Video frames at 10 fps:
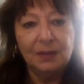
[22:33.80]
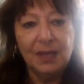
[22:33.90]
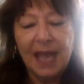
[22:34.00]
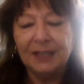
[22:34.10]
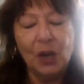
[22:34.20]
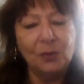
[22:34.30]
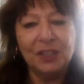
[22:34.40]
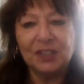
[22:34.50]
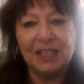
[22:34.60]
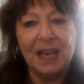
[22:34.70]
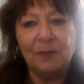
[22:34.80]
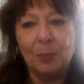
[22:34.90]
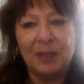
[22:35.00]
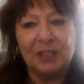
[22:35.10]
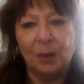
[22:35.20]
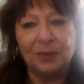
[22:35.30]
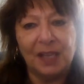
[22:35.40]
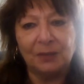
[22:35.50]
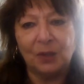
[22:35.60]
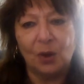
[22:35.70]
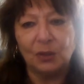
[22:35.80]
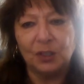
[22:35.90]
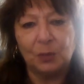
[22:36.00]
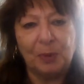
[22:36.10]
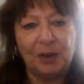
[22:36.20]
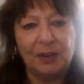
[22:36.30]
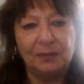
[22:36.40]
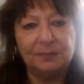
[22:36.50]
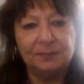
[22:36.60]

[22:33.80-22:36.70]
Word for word: And no, this can never be done without the Holy Spirit.